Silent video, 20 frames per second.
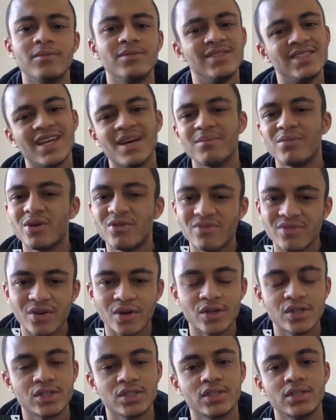demo
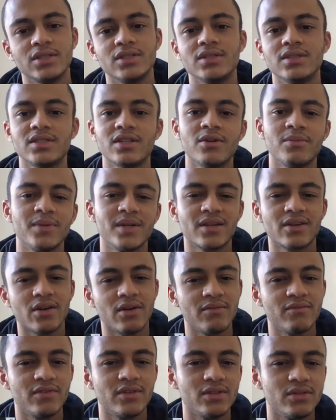versions. They're a bit
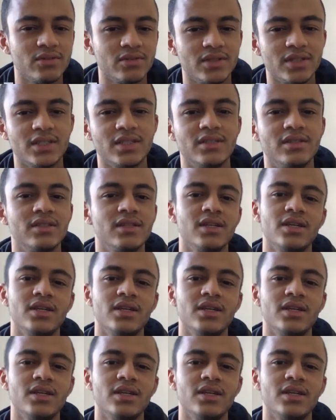convoluted.